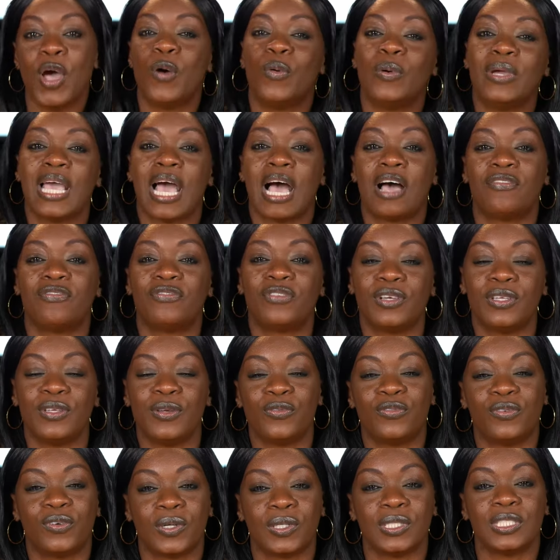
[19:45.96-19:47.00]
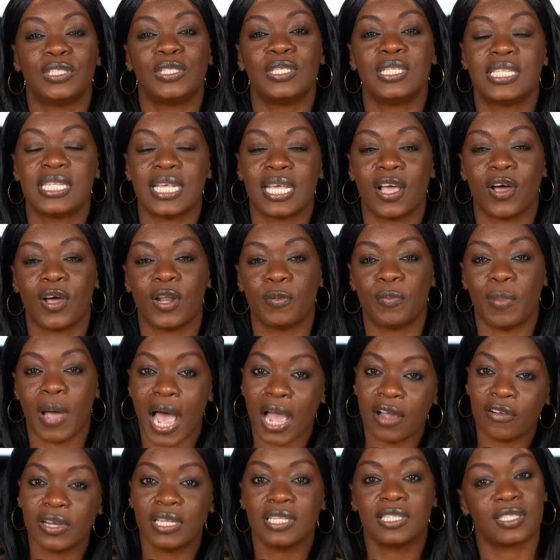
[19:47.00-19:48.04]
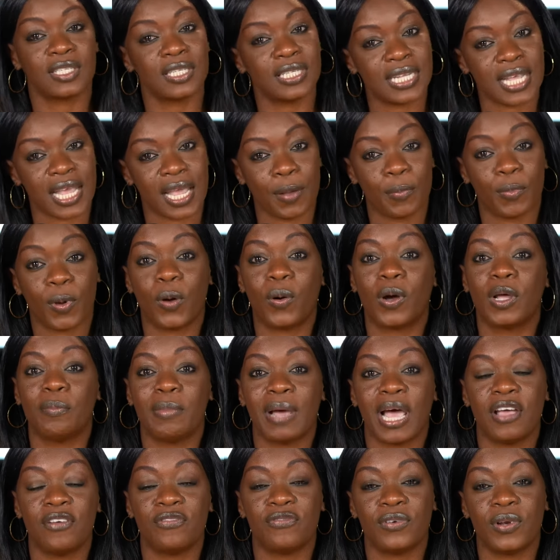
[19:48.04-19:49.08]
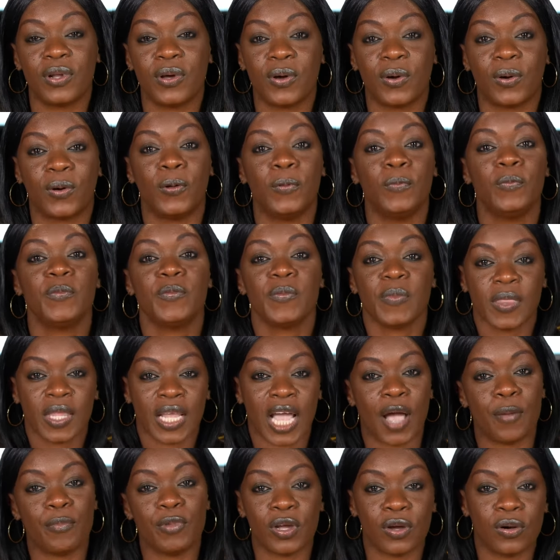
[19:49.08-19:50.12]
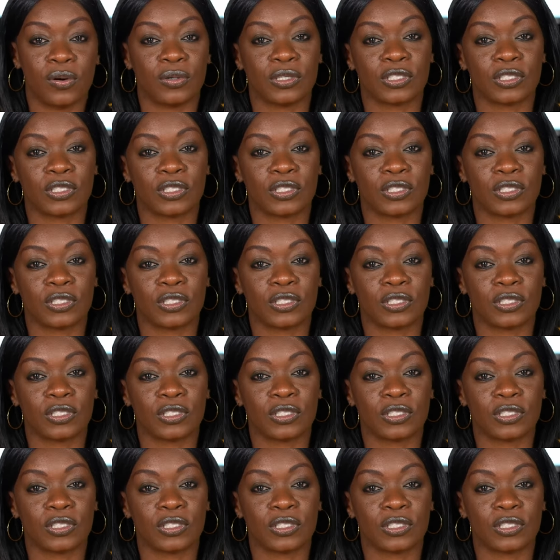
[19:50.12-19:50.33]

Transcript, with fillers: we have for you for today on Paris Today, powered by Flow. I'm your host,